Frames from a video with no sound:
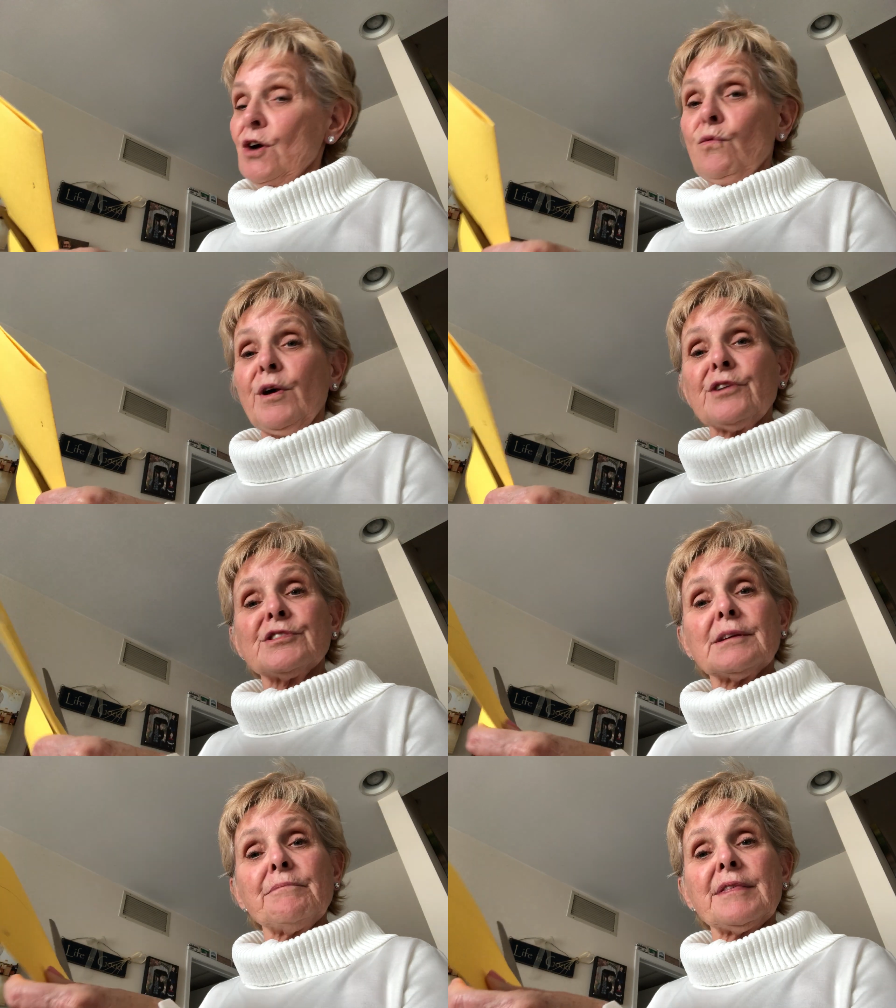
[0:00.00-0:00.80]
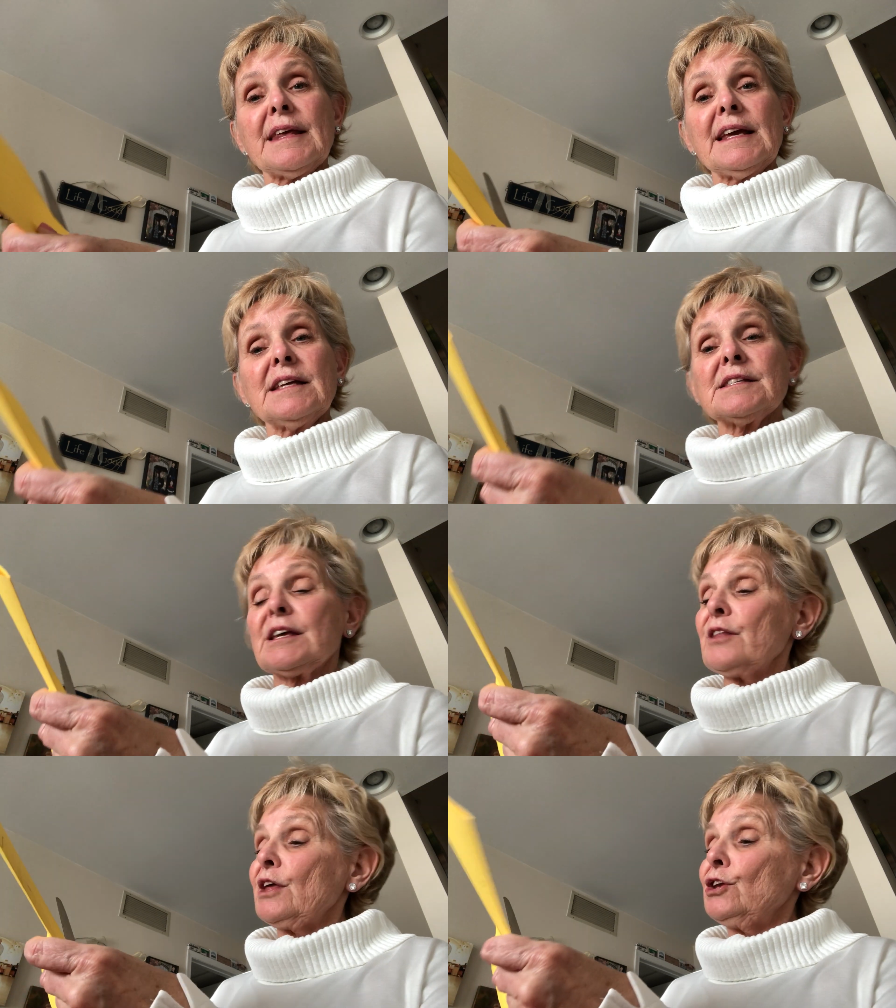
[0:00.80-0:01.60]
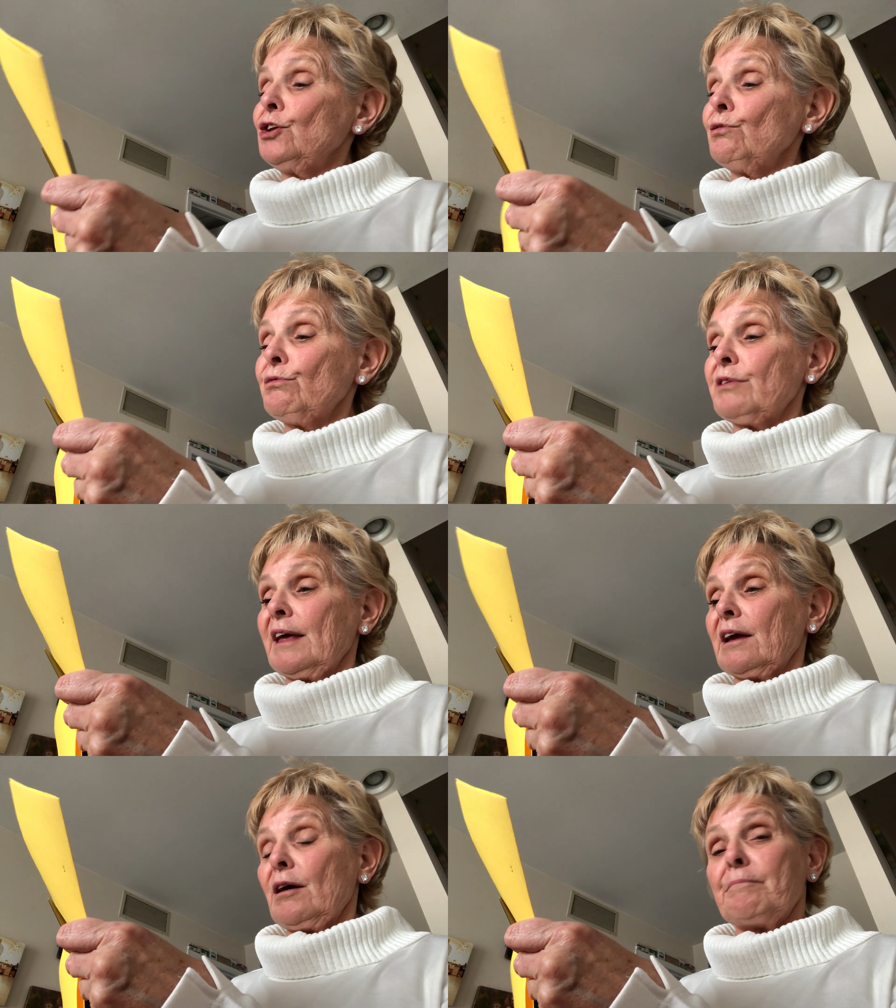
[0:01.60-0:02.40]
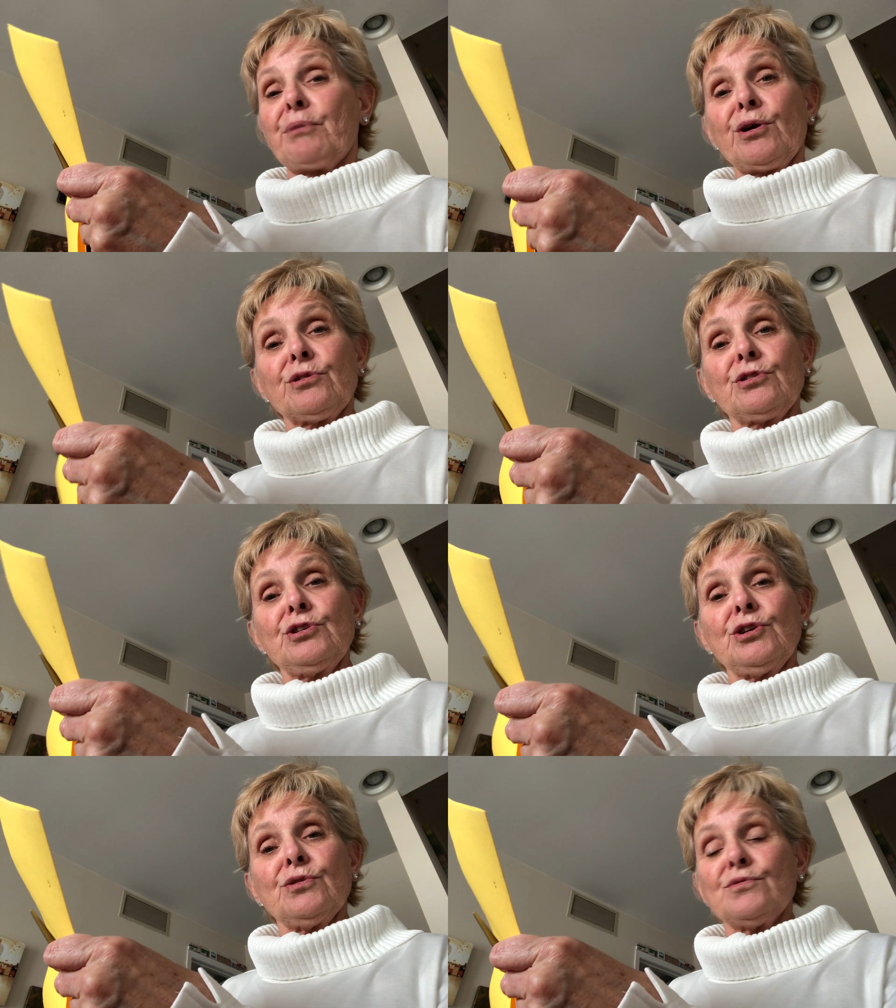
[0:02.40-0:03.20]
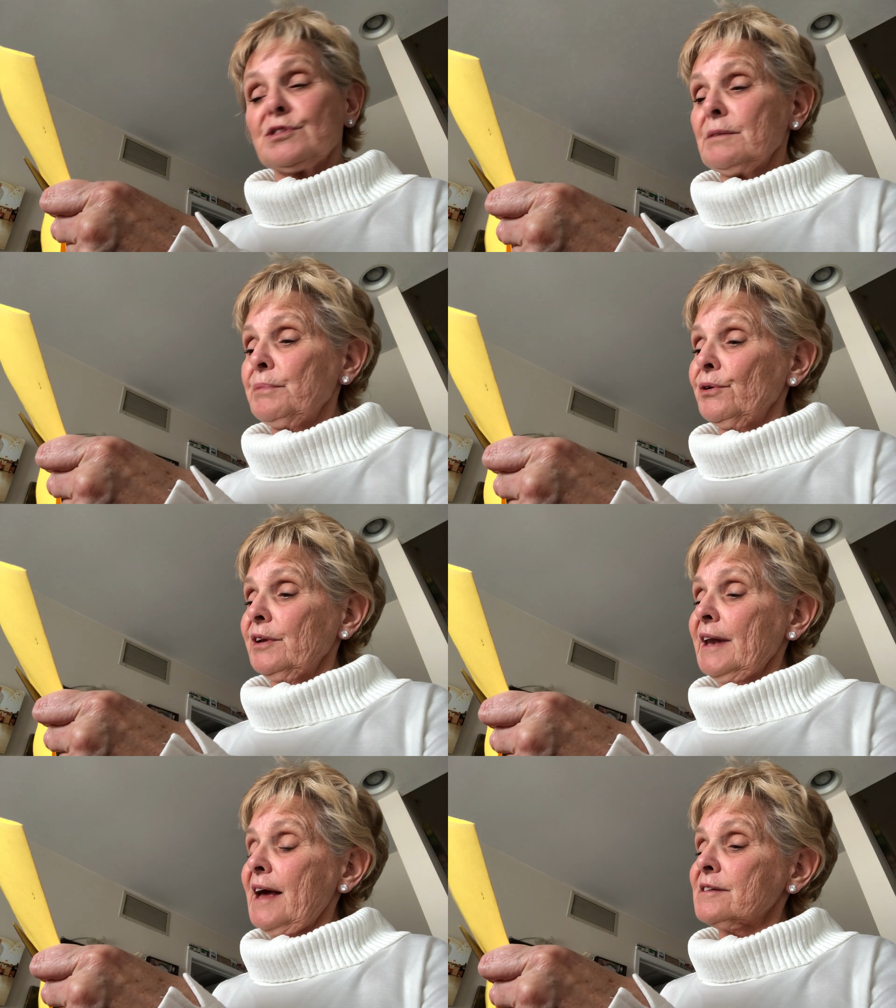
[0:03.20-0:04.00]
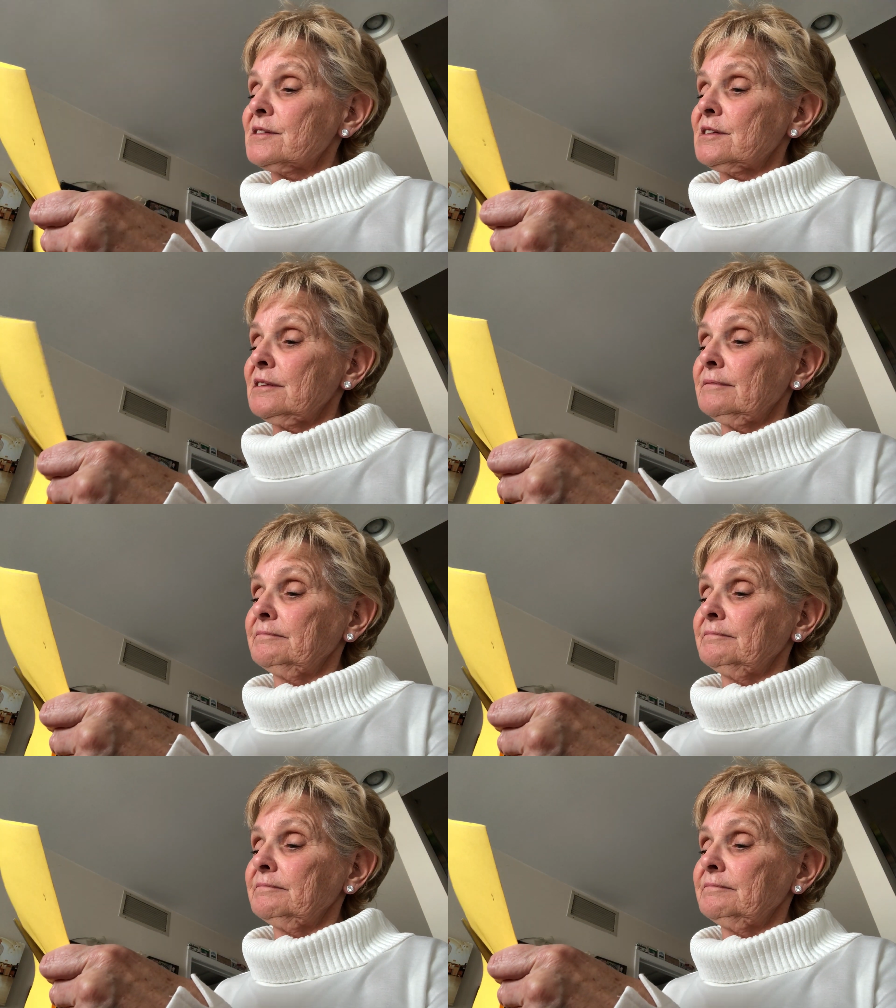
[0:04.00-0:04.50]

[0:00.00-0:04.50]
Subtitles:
What are some things that you think a bird could use to build a nest?